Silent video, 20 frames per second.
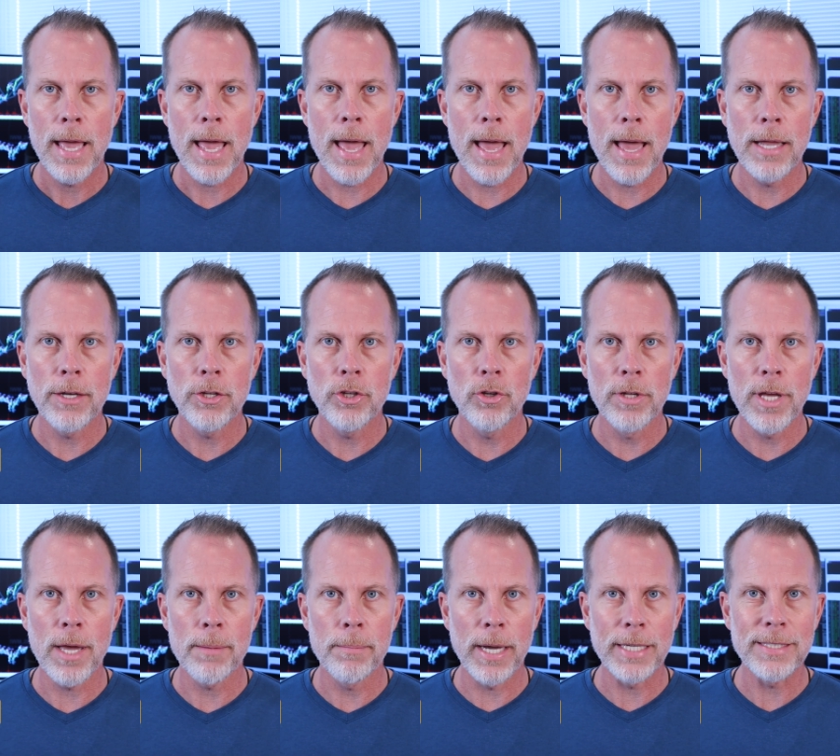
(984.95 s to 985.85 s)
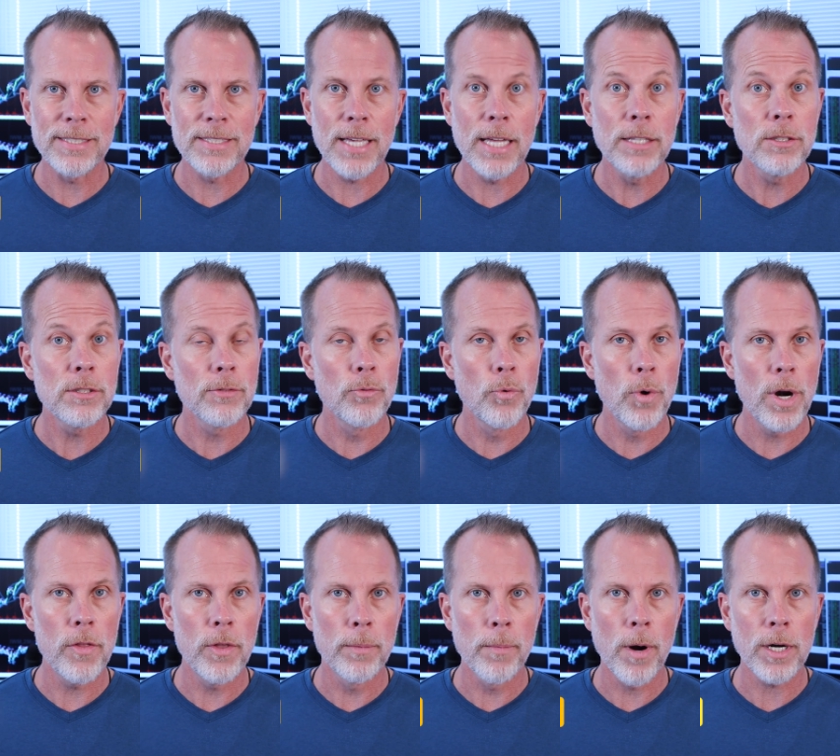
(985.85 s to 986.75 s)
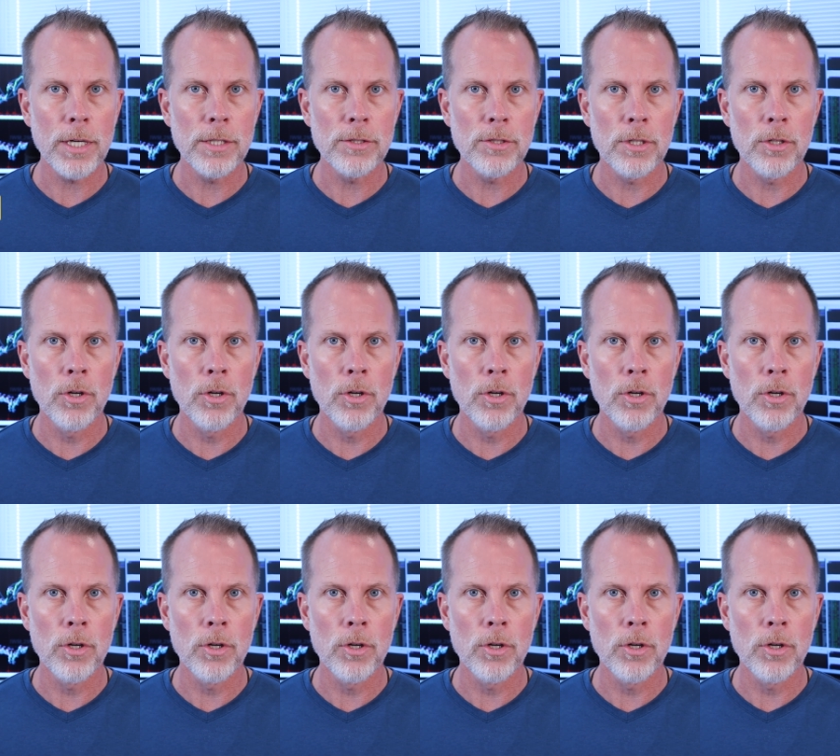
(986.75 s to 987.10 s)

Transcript: and you'll get my sense of where the markets